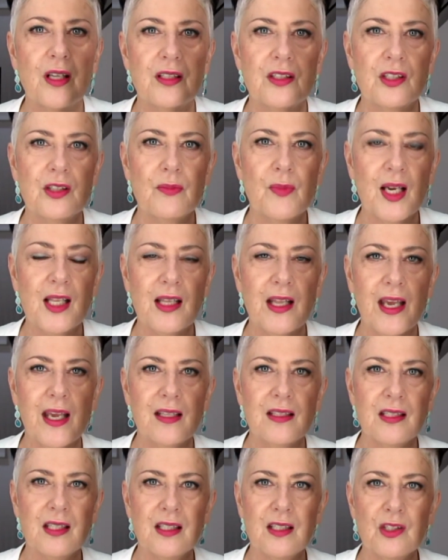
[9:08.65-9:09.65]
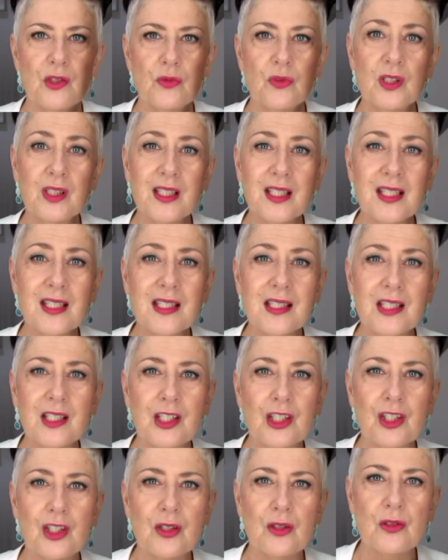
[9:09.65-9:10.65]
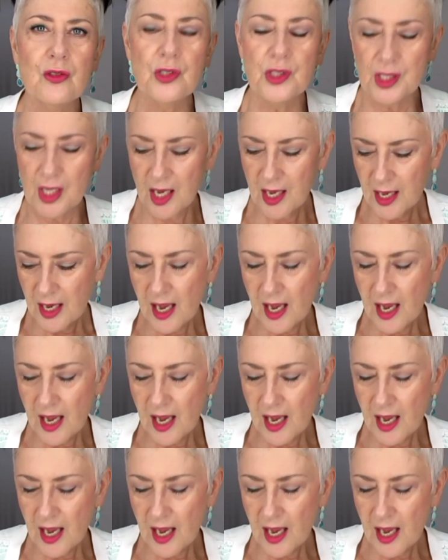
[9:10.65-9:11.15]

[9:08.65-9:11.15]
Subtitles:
to my legs, and it's really easy to use.